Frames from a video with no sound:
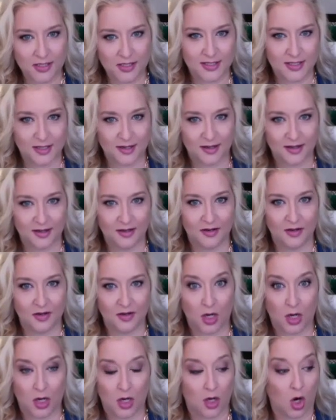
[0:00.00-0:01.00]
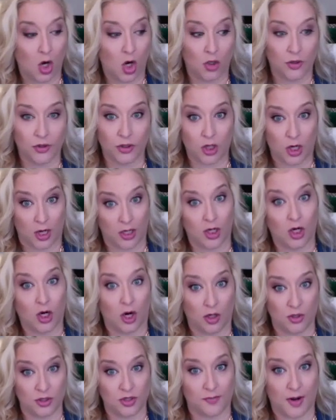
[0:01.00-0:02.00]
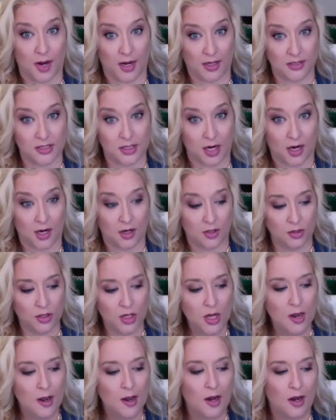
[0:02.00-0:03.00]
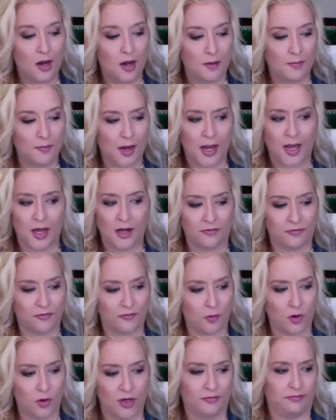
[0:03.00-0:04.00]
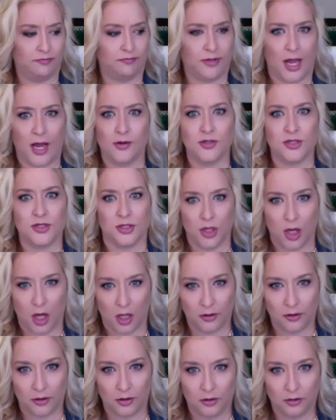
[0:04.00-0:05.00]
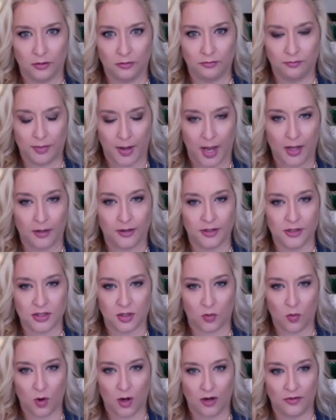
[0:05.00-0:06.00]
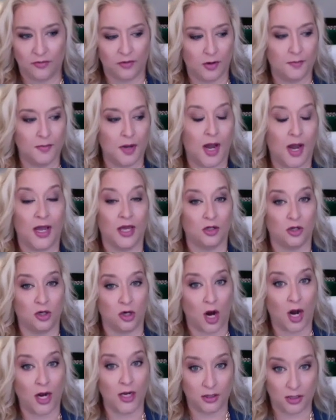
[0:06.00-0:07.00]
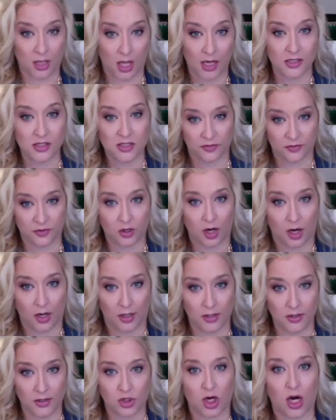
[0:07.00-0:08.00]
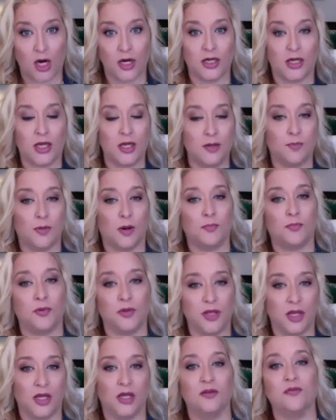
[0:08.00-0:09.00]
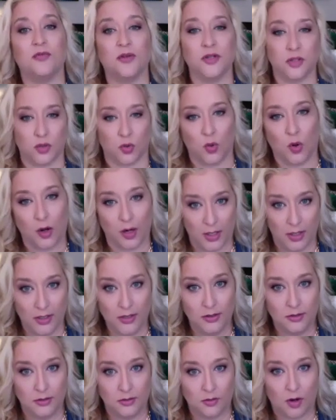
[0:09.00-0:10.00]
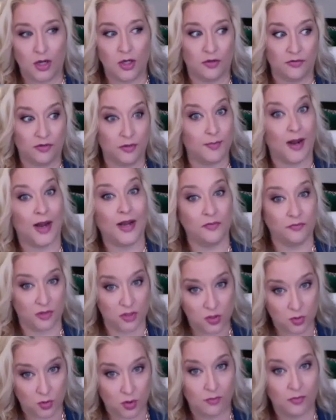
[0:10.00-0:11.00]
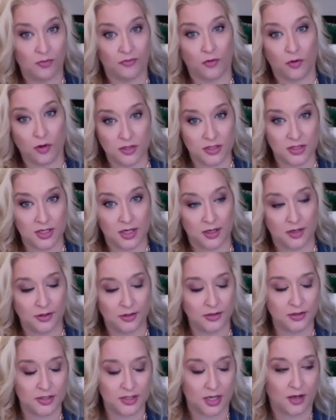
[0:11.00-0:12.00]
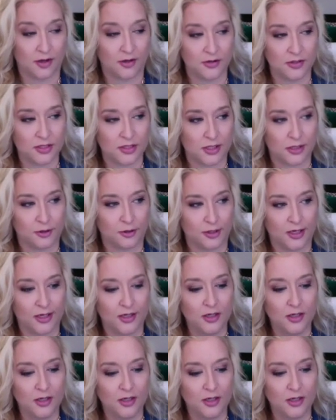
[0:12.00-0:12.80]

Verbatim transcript: the uh, all the credit cards are maxed out. Mm. Um, I had a forty thousand dollar balance on one of them. I had cri- lines of credit trying to keep up with the inventory. Mm. Right, you have to buy inventory before it sell, sells. Mm. Clearly,